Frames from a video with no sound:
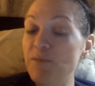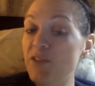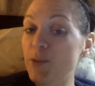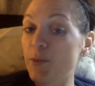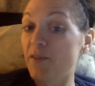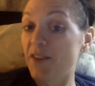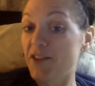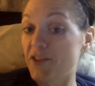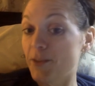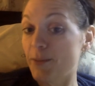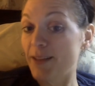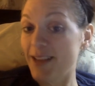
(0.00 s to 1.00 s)
to provide you
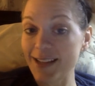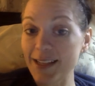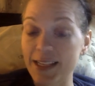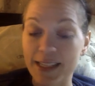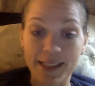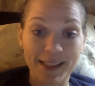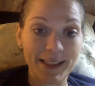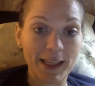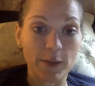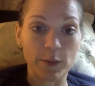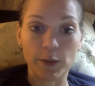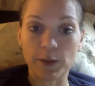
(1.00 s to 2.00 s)
some of that because
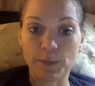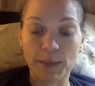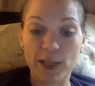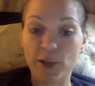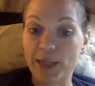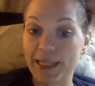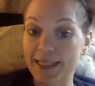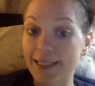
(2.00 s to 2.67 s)
it will make you nice